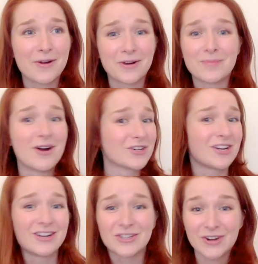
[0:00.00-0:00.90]
on a martial
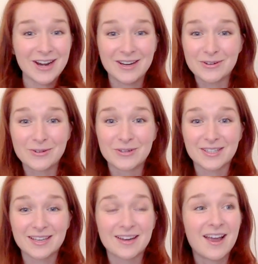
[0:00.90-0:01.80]
arts training
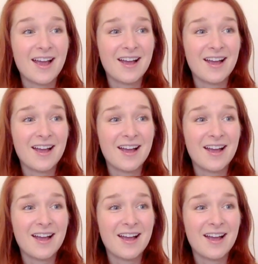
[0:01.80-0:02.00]
course, and